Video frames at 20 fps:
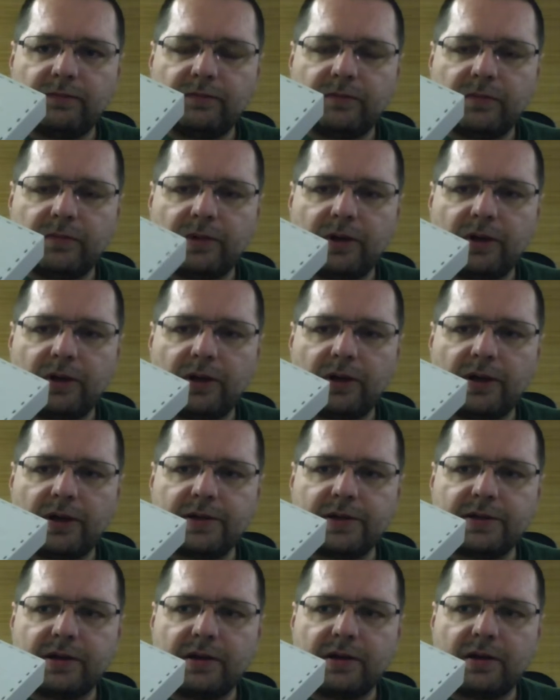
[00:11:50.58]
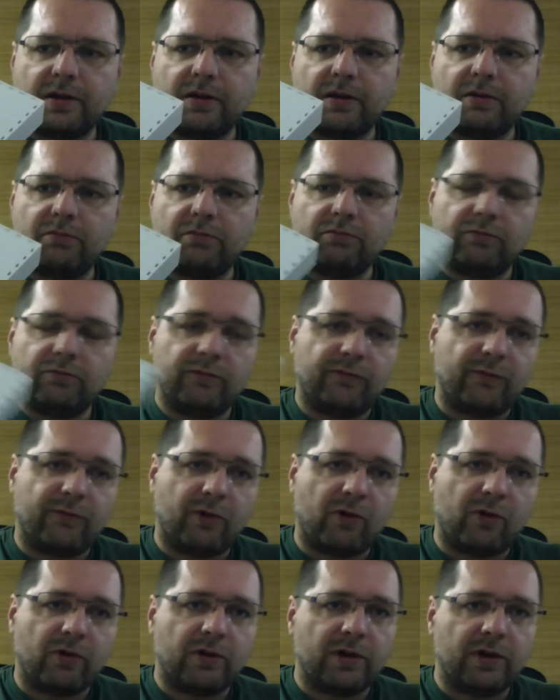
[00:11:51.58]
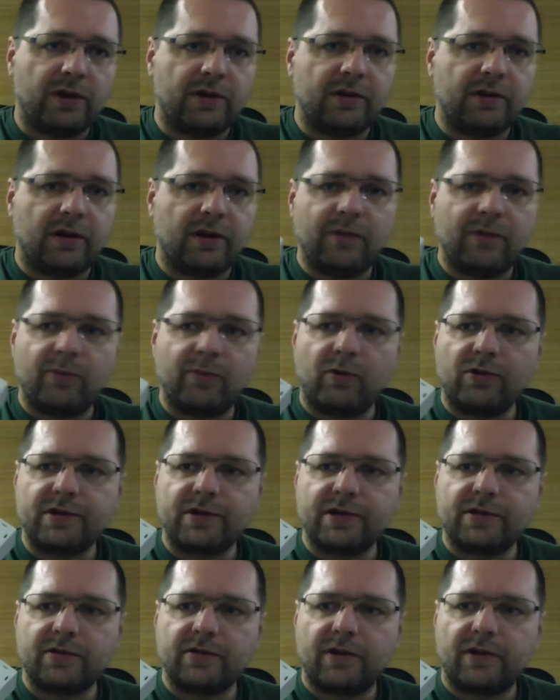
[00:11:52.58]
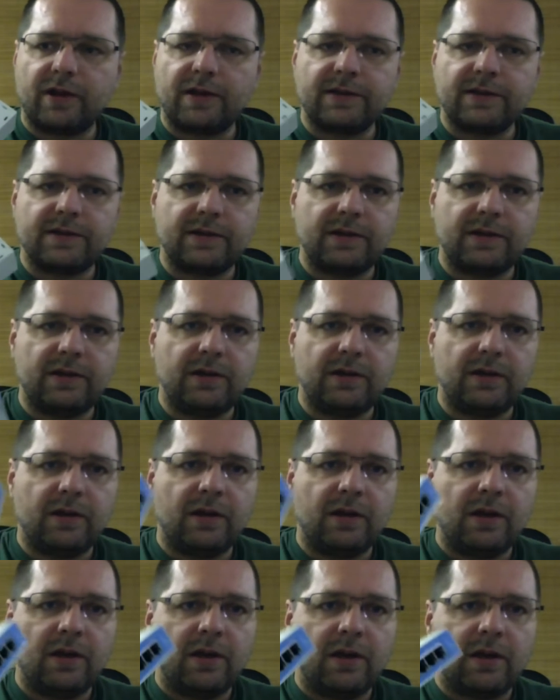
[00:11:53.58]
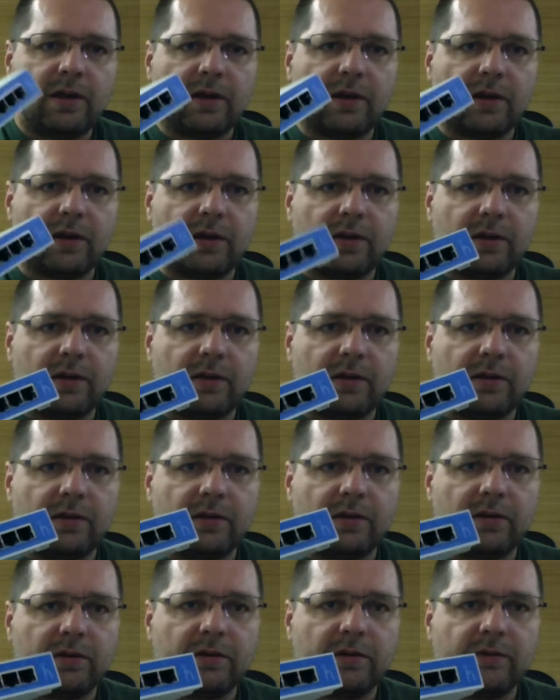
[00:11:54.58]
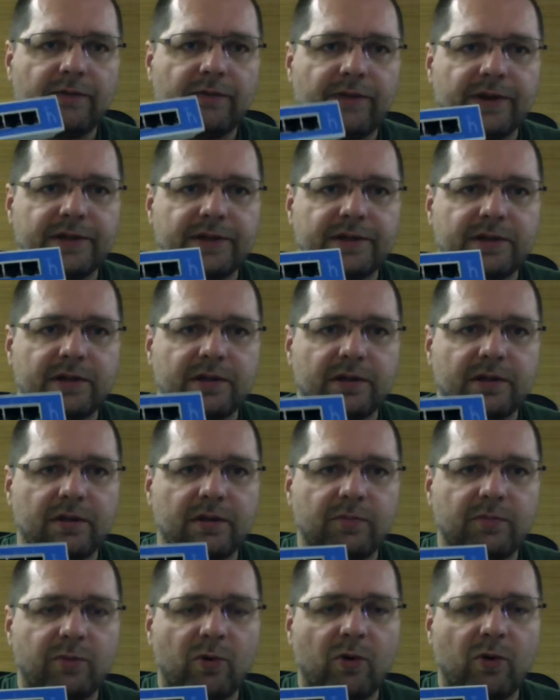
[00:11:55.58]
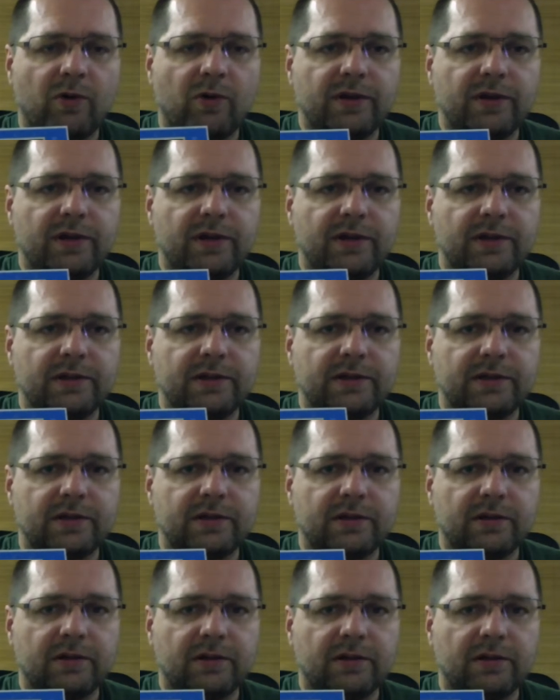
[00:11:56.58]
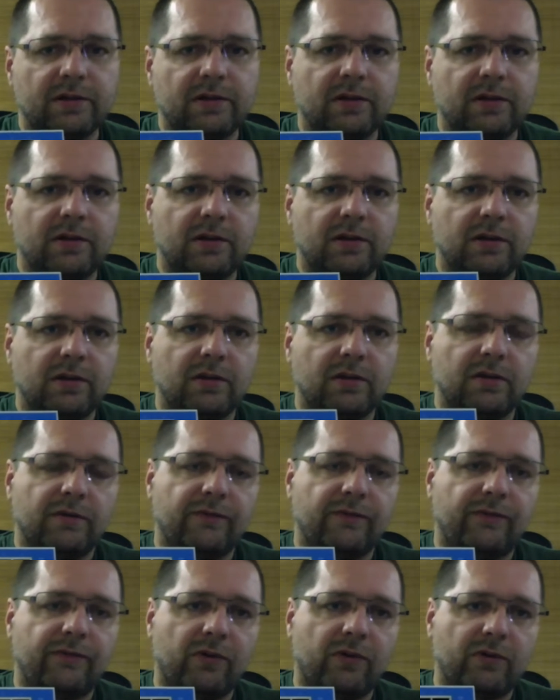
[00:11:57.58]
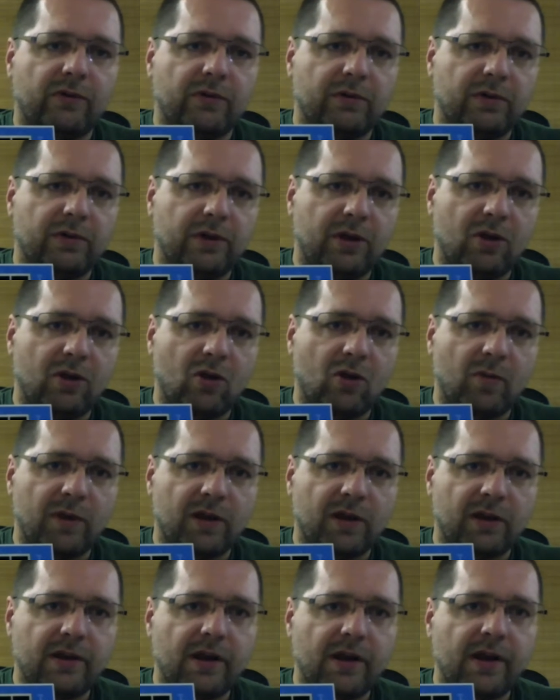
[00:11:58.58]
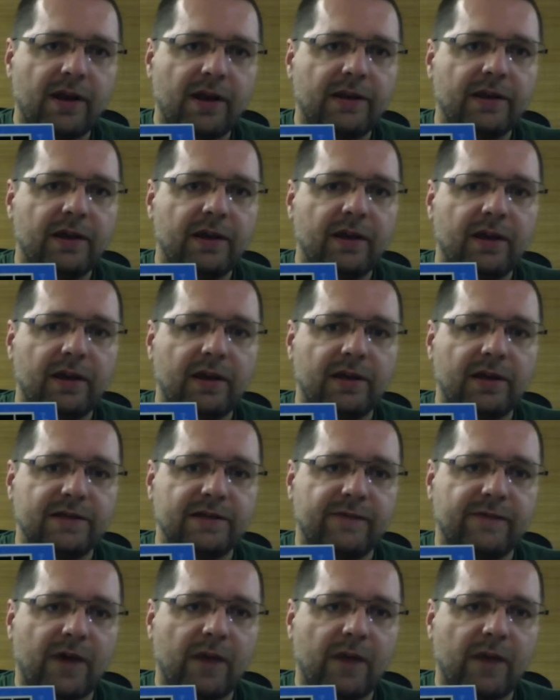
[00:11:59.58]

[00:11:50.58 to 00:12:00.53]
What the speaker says: it has 4 Ethernet ports, as you can see. First port is for incoming internet. It's a 1